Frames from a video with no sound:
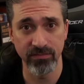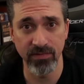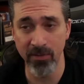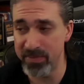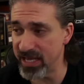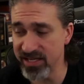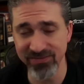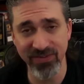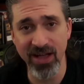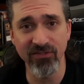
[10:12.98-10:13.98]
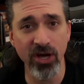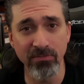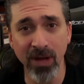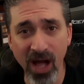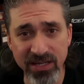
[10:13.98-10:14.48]
a PS5
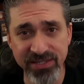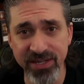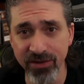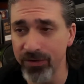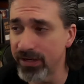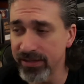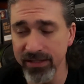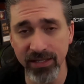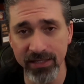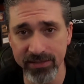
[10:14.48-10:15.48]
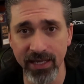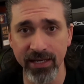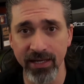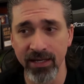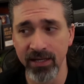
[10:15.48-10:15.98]
unboxing or anything like that,
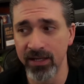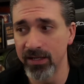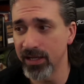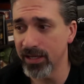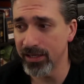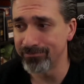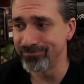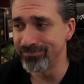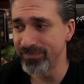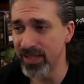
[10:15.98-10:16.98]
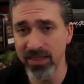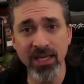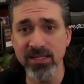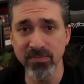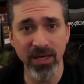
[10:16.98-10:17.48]
the thing
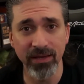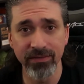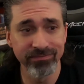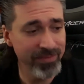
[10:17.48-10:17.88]
is big.